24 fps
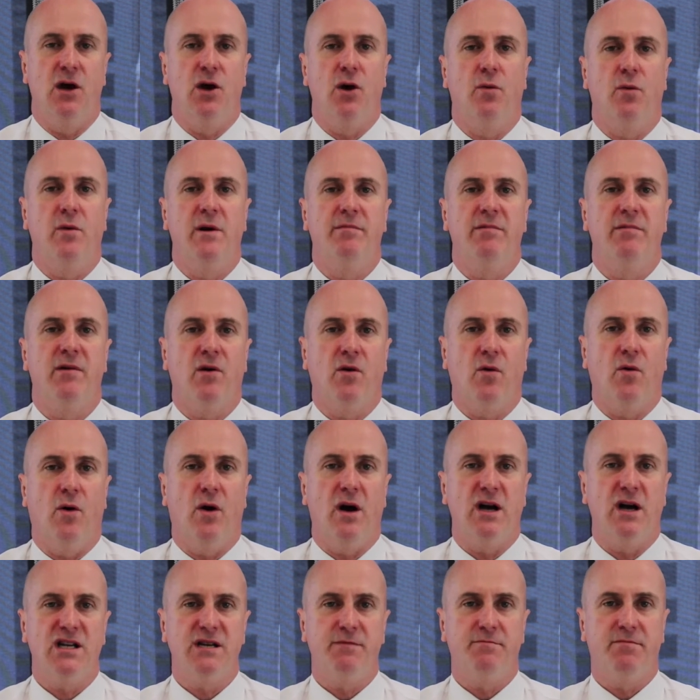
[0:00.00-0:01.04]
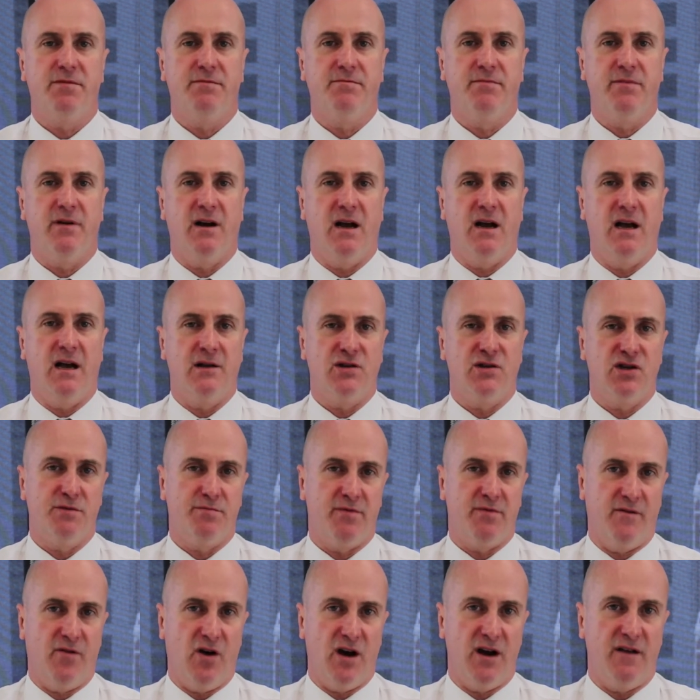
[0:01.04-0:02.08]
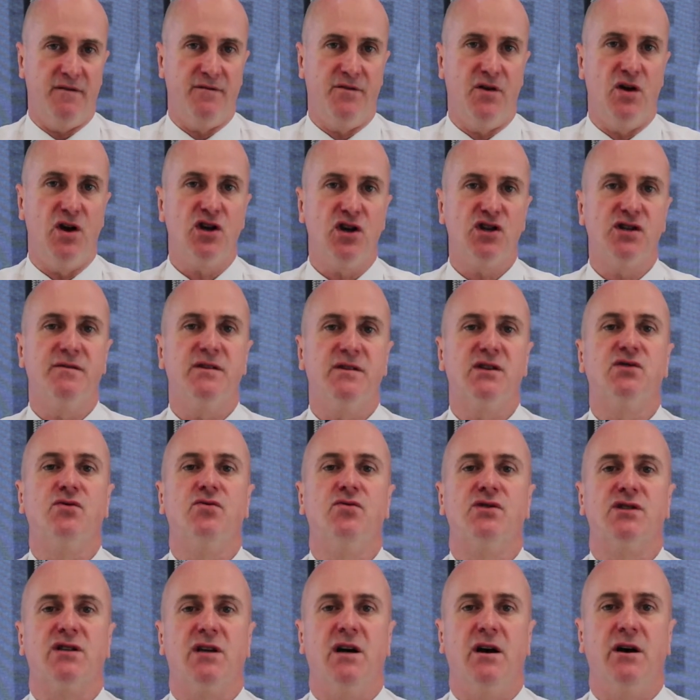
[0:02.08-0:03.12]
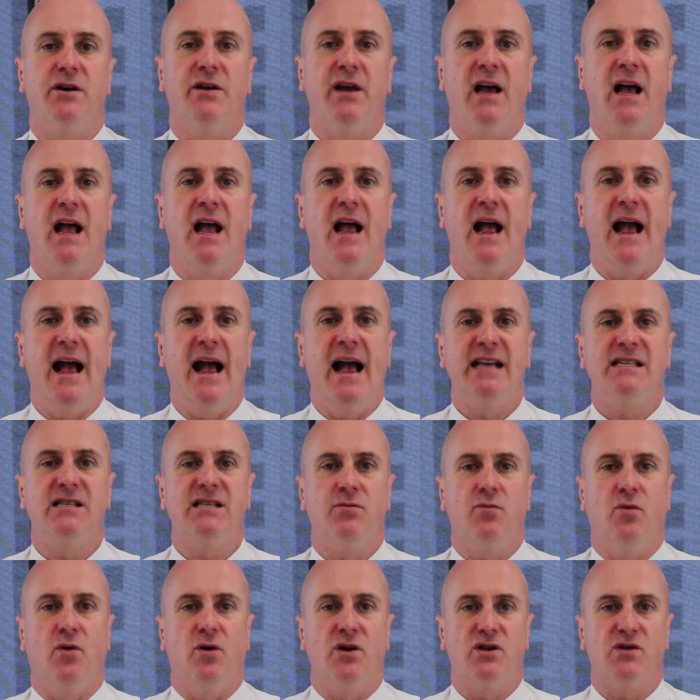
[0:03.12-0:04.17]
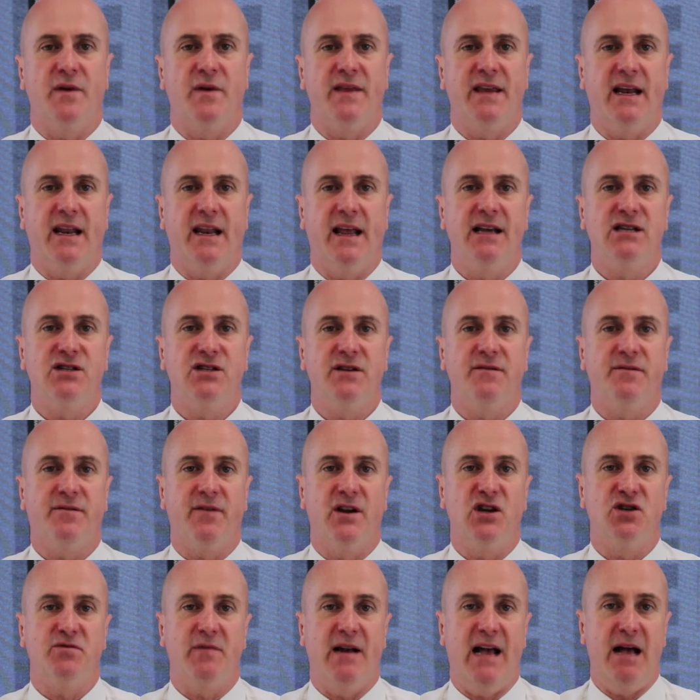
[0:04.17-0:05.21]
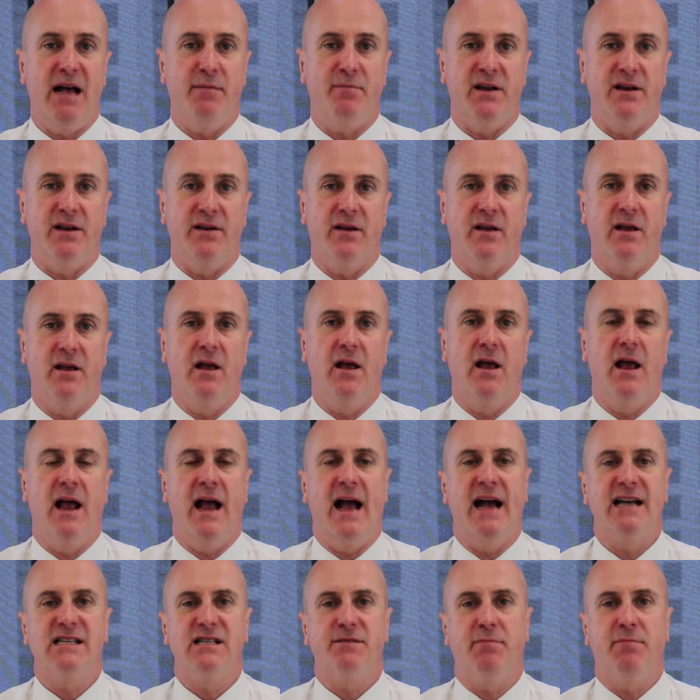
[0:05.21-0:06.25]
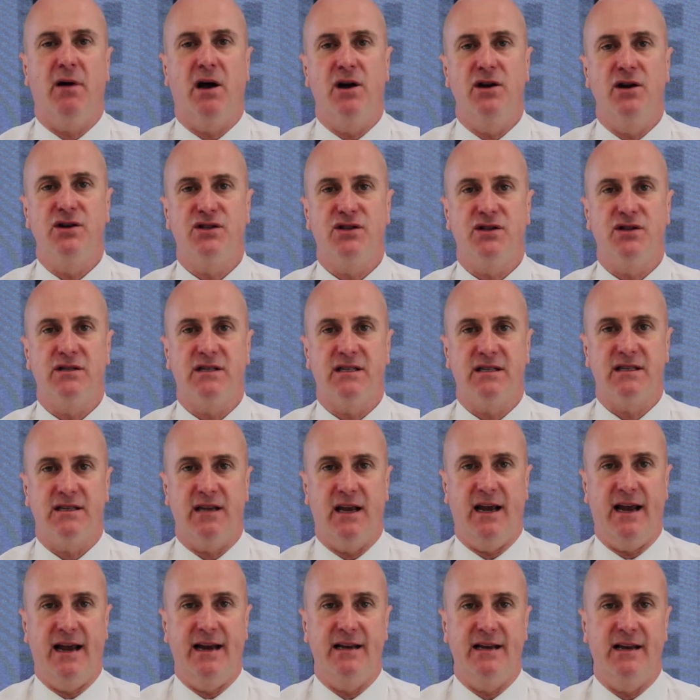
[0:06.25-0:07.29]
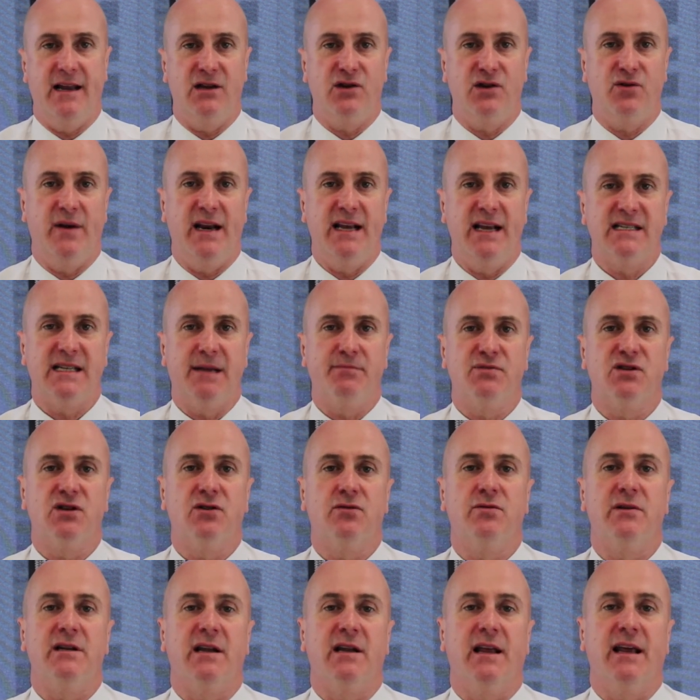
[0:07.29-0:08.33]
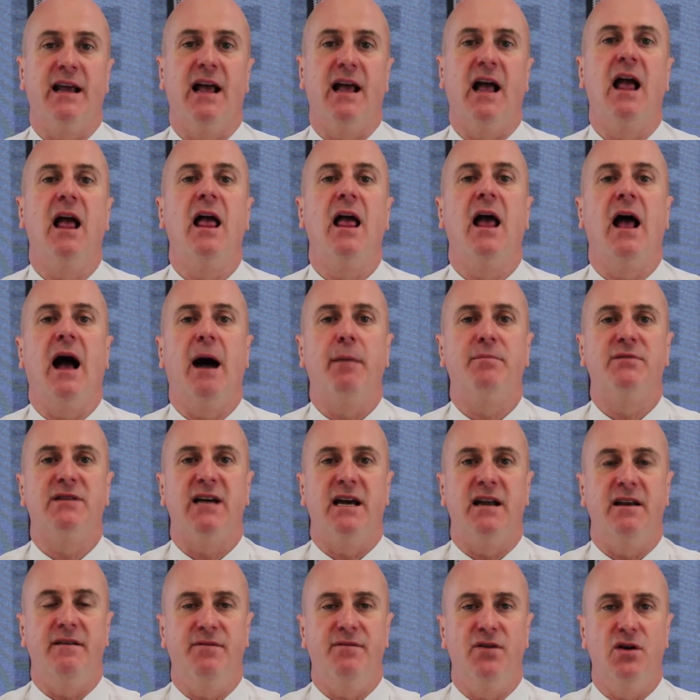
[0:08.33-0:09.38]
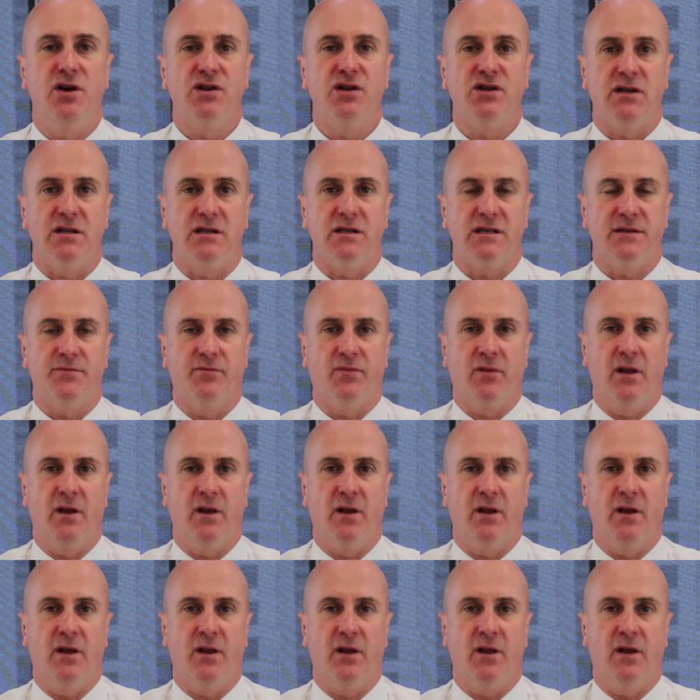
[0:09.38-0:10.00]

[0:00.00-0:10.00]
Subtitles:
will be required to provide a version of the source code as it was when the alleged infringement happened, as opposed to any subsequently updated versions.